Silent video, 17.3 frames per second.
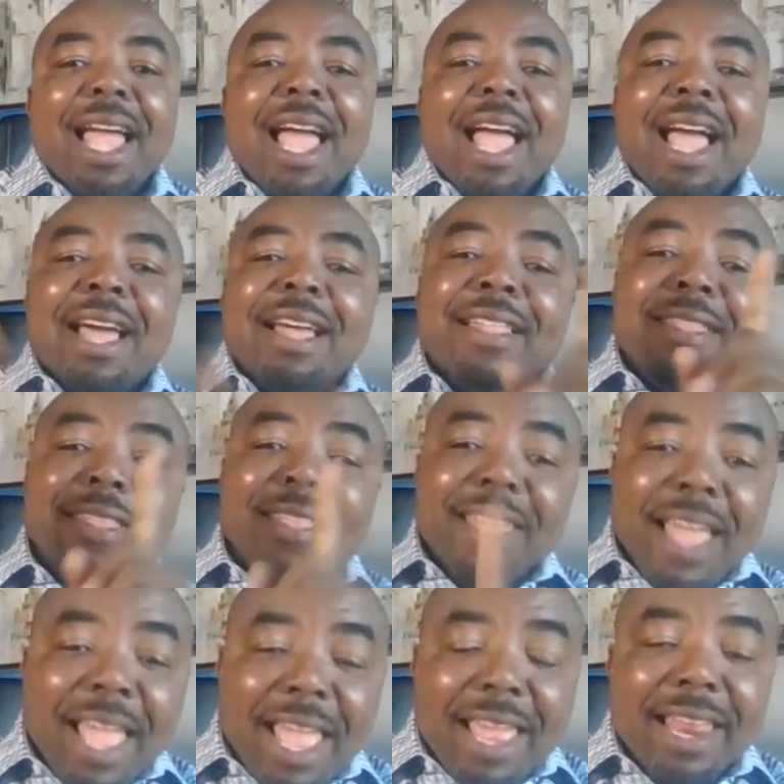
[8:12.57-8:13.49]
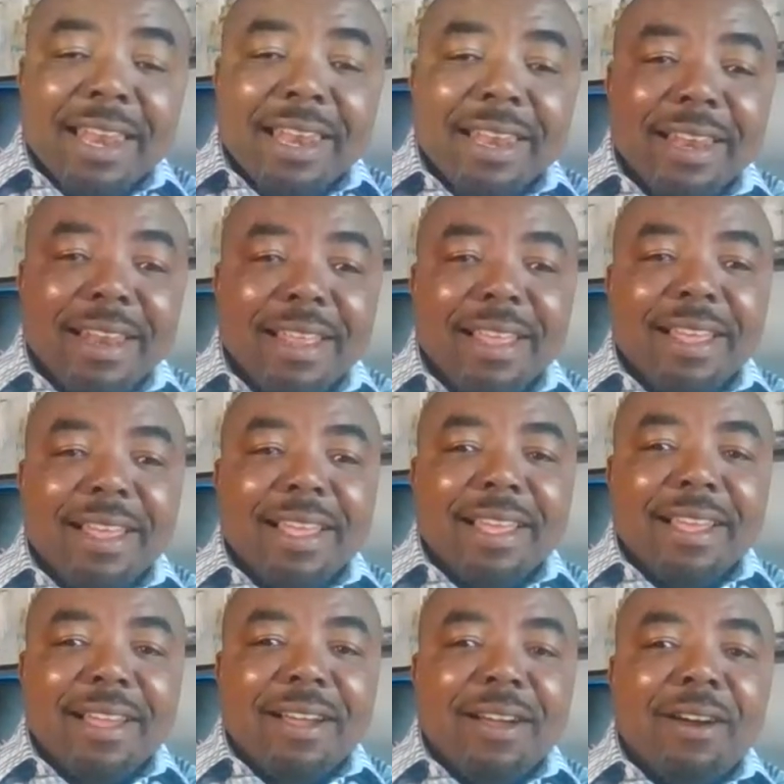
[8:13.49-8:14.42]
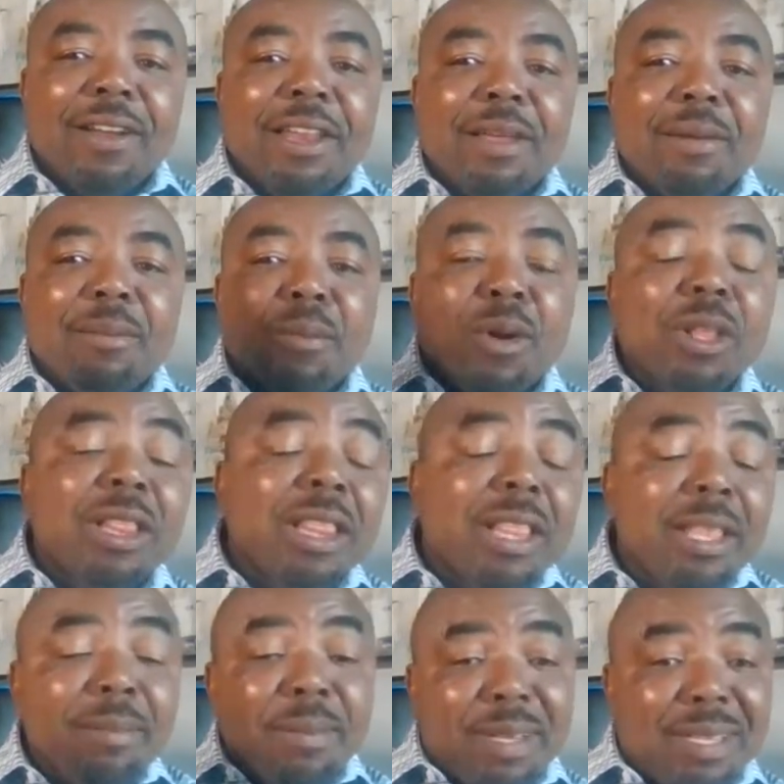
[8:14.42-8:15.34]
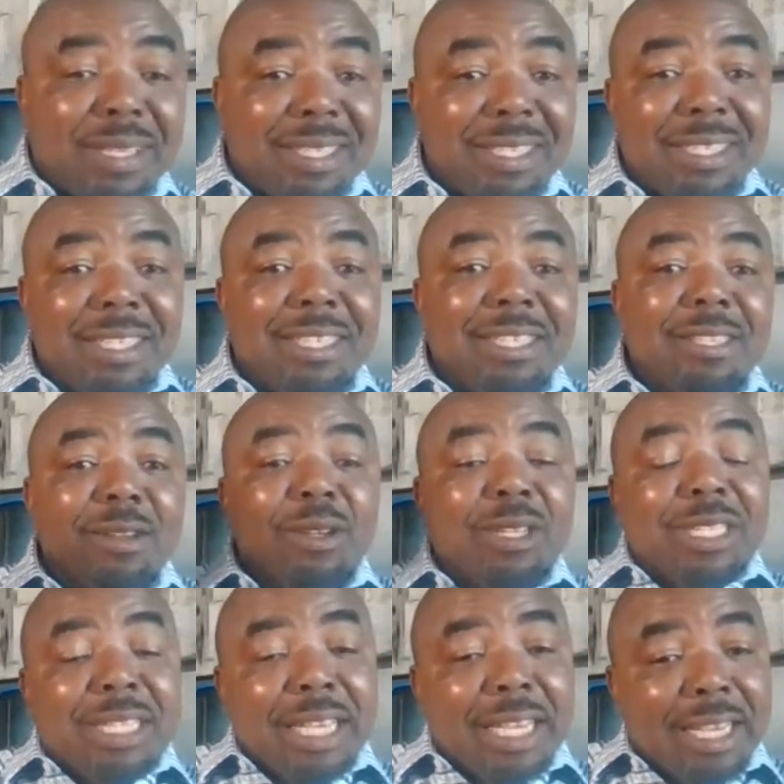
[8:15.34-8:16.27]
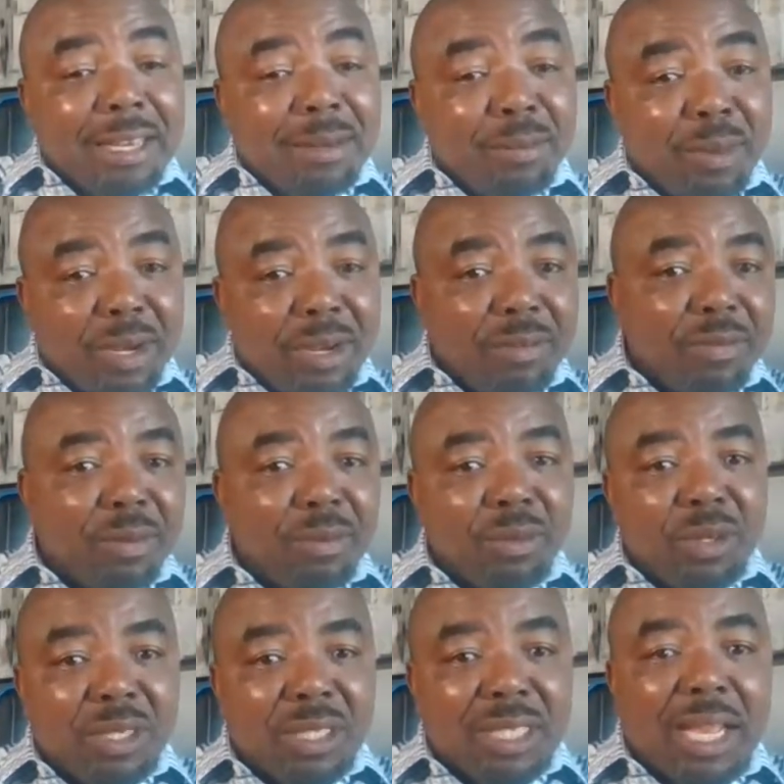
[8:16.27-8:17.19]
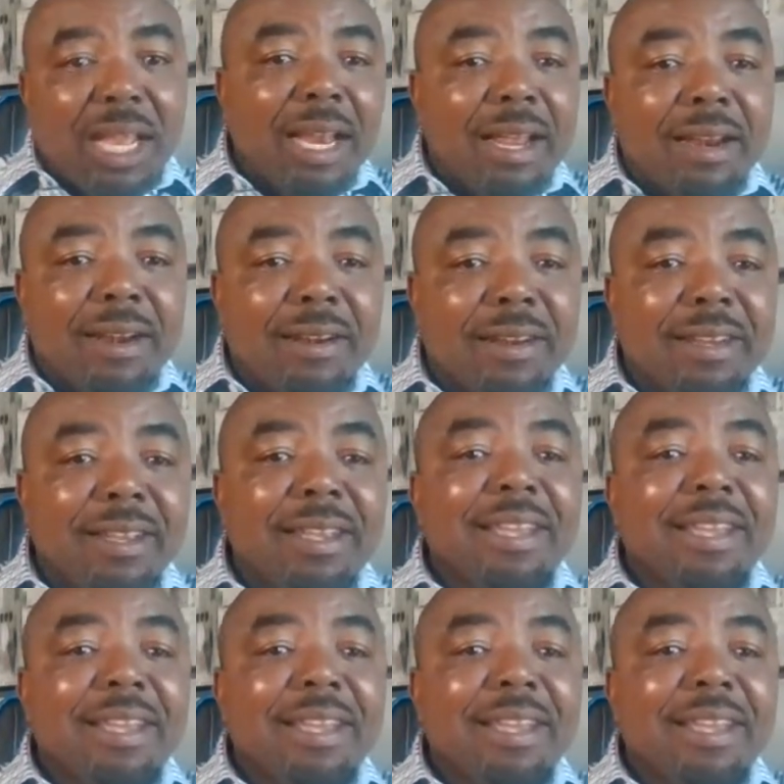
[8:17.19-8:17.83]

And then on a monthly basis, you're taking money from your salary